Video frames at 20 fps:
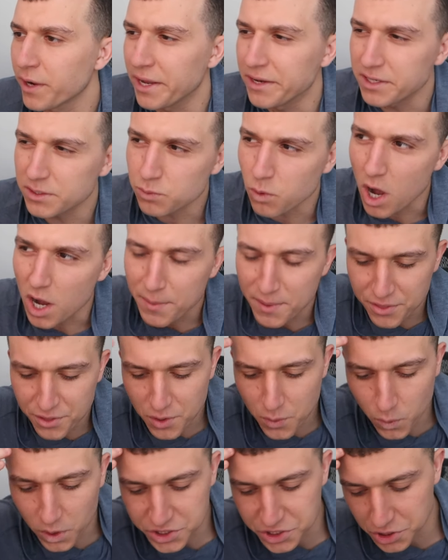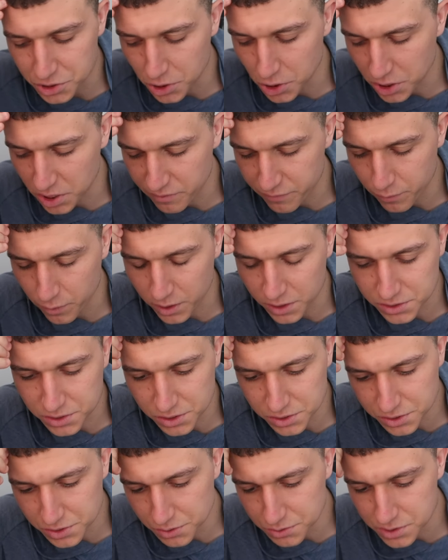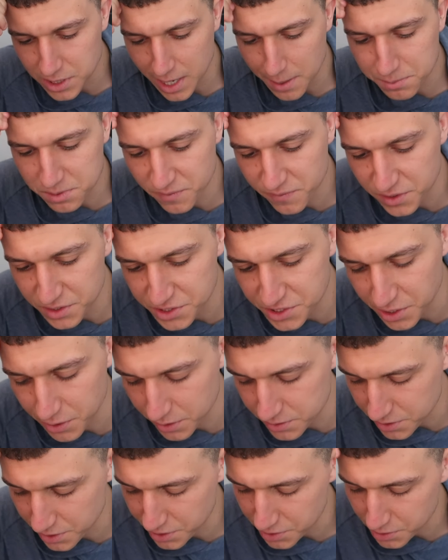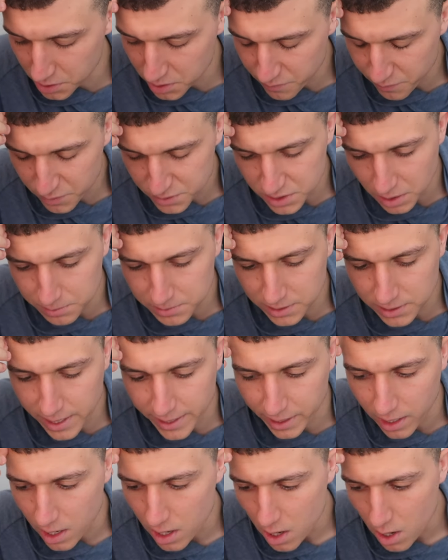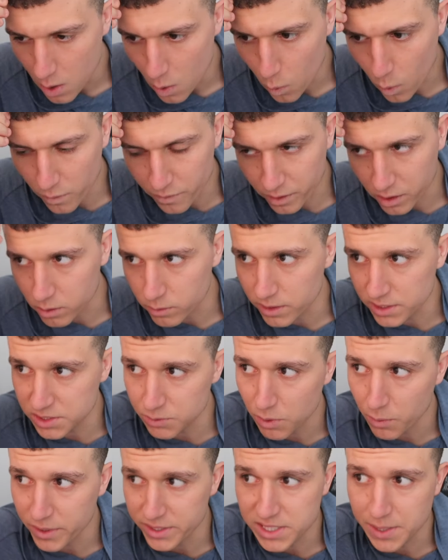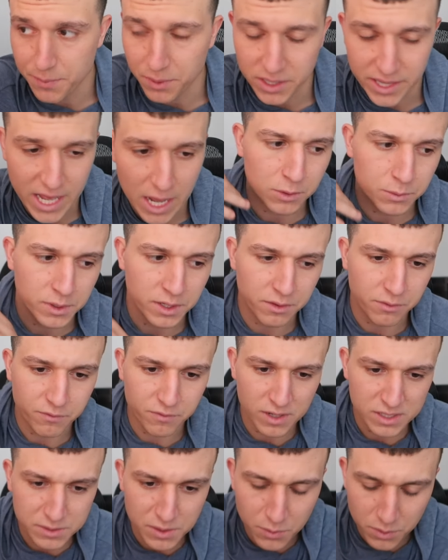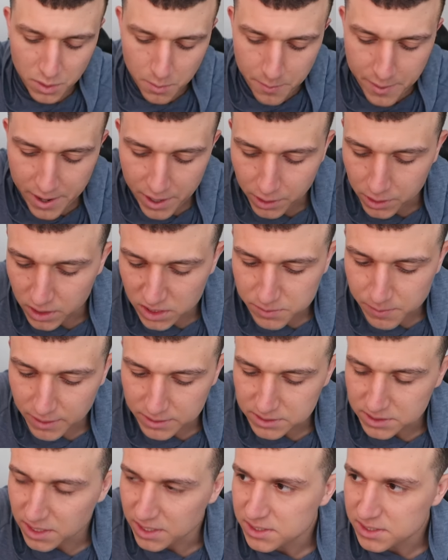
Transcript: It. And just walk me through what you're looking for, because there's two types of insurance. Are you looking for something like where the this is what we typically have with, especially with the burial expense.